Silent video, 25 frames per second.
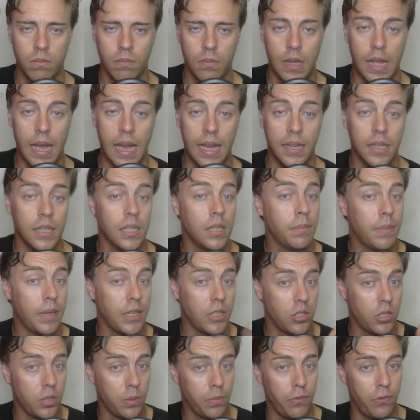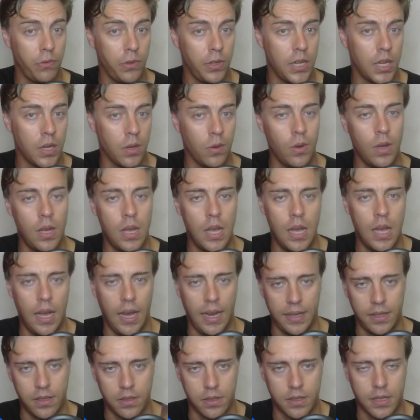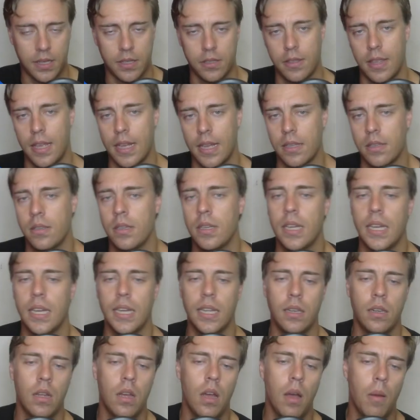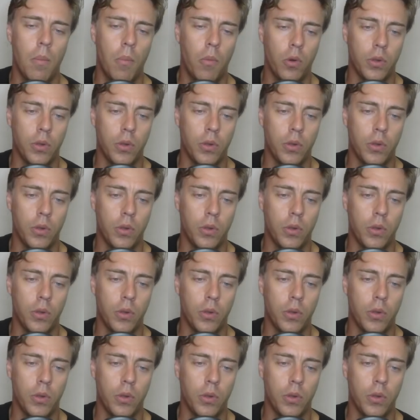And in my chip video, I discuss that in more